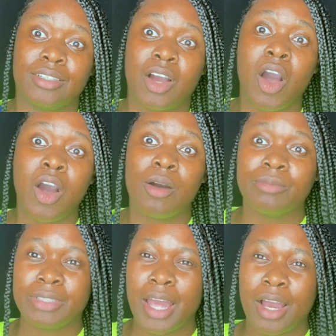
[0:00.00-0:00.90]

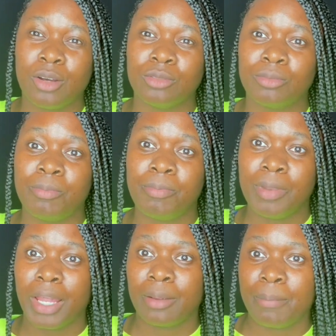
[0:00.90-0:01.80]
calm down
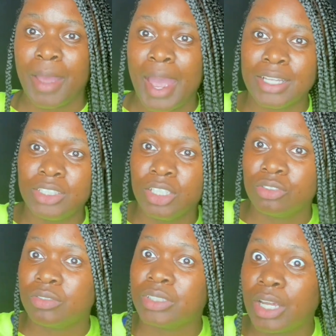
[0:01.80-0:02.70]
like bad
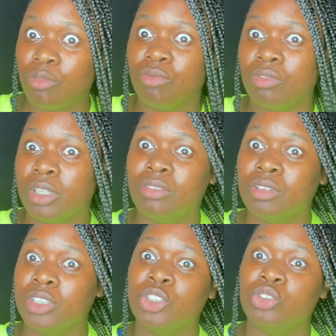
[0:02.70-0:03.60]
dandruff is like really
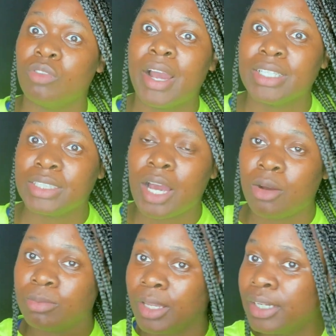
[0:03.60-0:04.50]
really dry
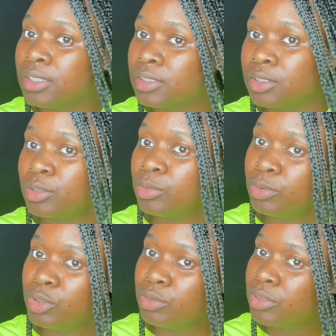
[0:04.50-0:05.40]
scalp like so
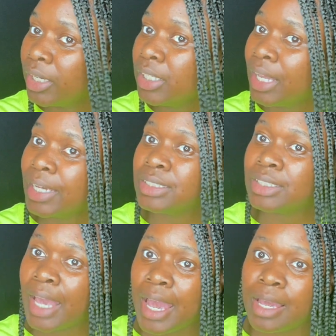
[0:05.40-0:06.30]
you get like
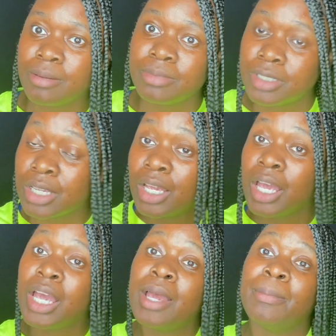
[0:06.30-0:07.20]
scabs
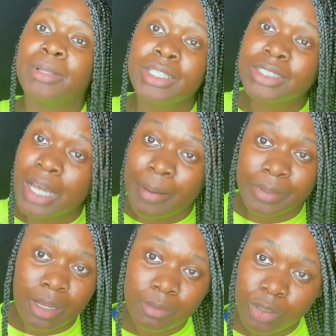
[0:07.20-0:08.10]
please
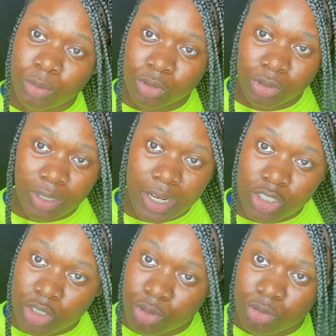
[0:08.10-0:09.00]
comment down below what you
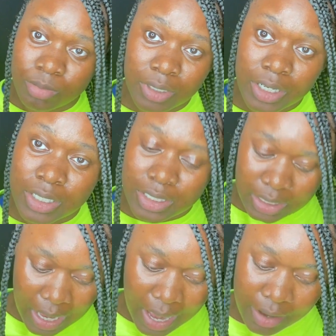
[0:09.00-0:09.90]
guys use
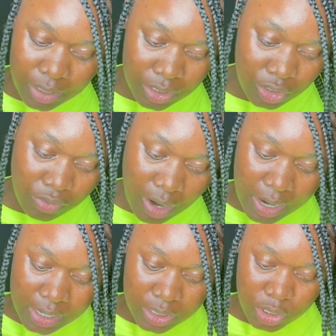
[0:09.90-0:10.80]
because I done
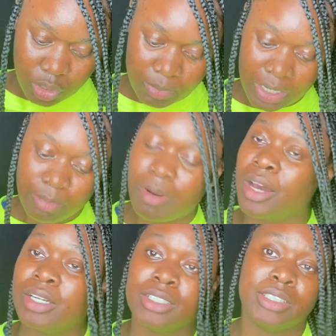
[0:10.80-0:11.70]
tried so many
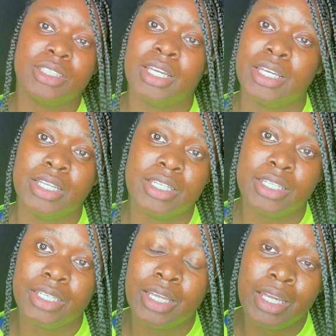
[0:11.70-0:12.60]
products
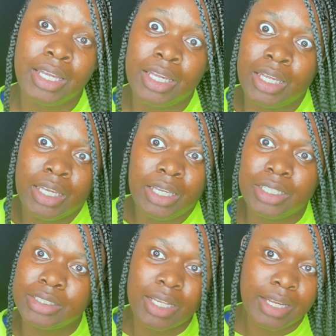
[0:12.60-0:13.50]
and
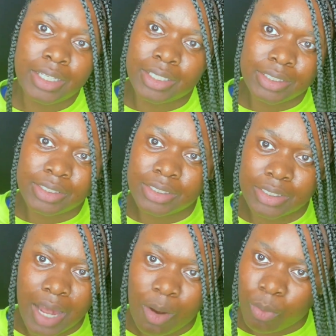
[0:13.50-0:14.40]
it's like it's
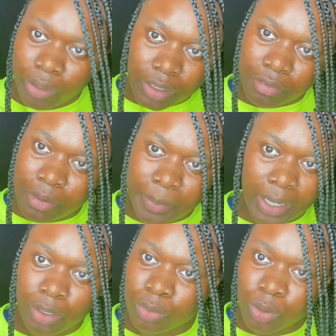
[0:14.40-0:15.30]
just not working for me
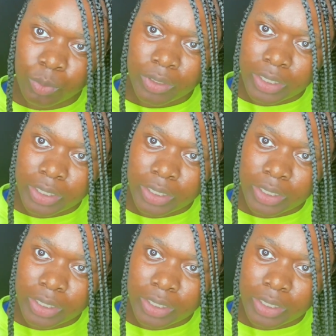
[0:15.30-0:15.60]
I don't know what it